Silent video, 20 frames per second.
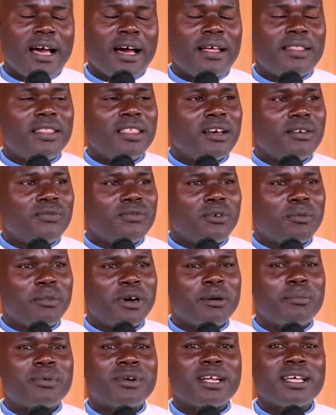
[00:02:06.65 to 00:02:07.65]
And therefore,
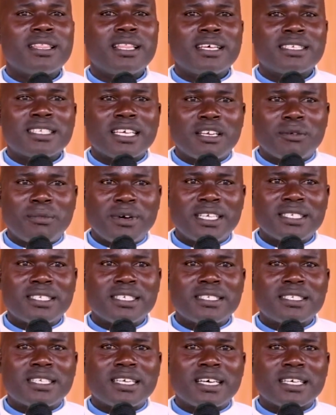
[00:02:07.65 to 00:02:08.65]
my brothers and my
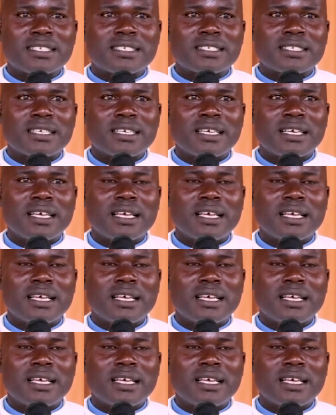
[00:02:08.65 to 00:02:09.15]
sisters,